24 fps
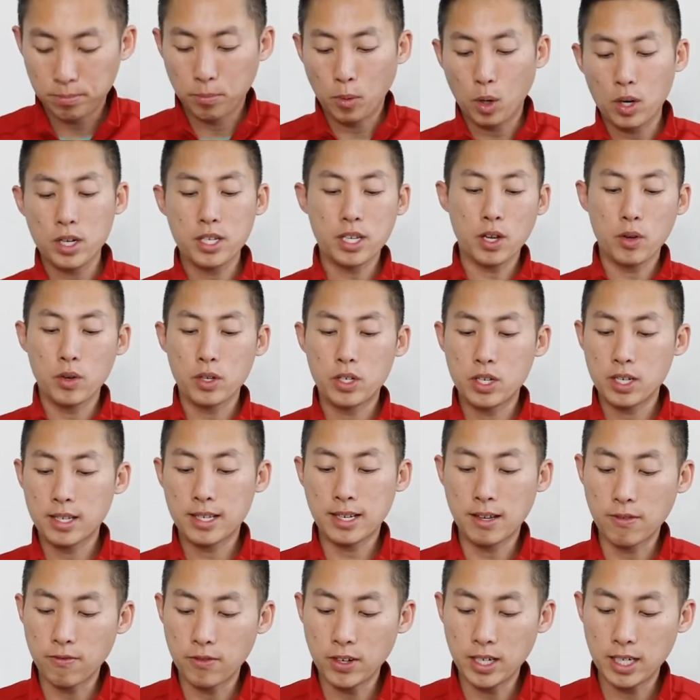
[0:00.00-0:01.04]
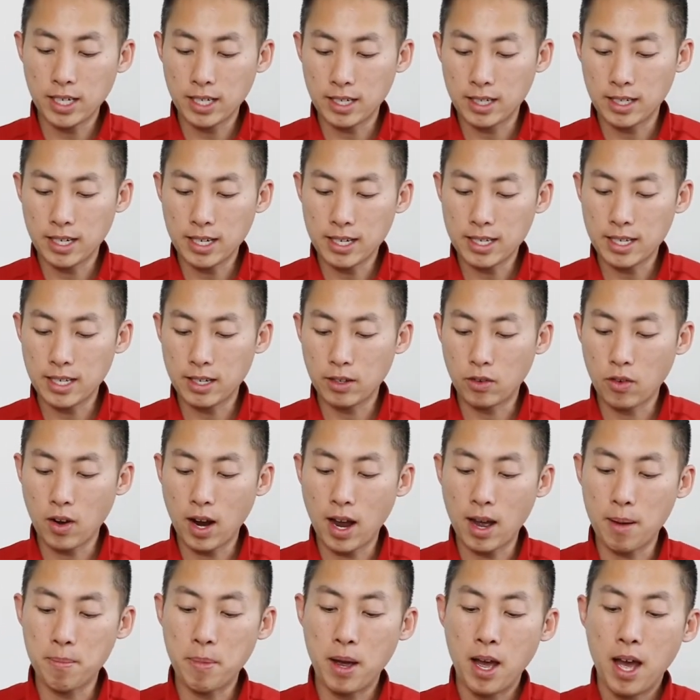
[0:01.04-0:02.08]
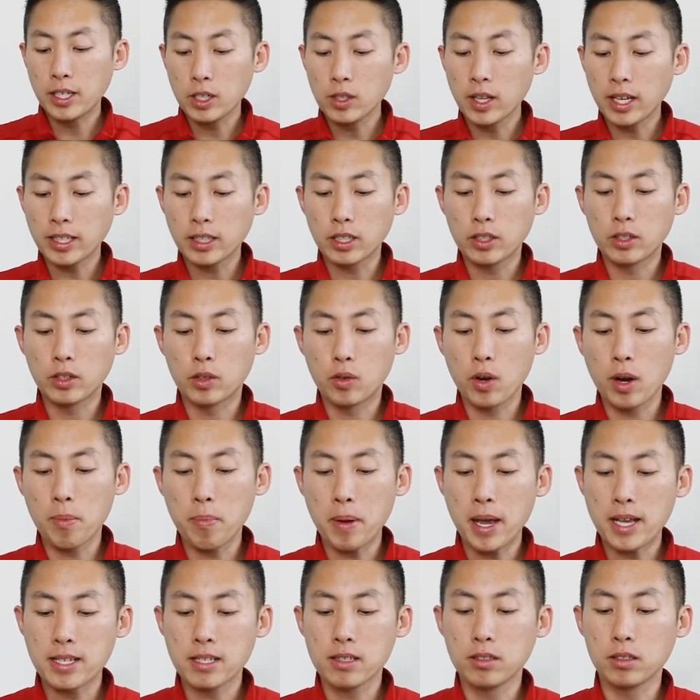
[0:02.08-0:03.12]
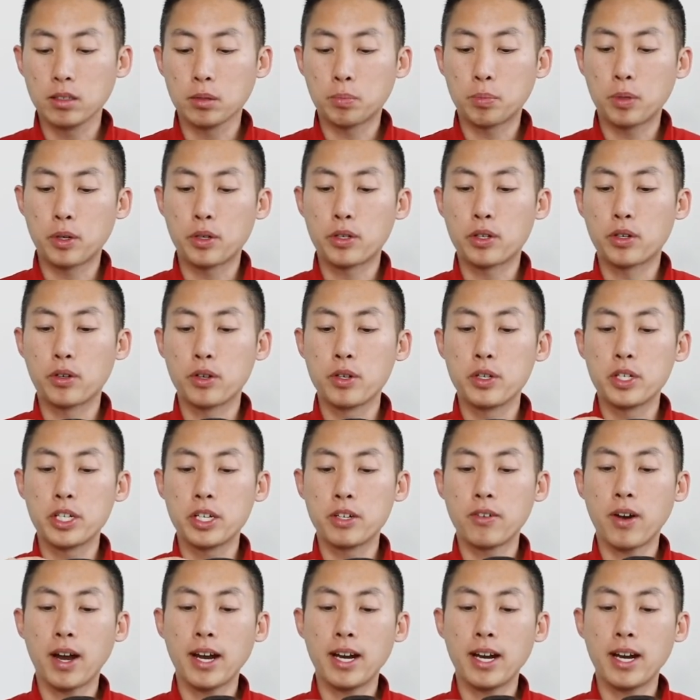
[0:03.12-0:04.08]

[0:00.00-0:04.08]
More so it's just convenient and easy to grab. I do like that the grip has a little protrusion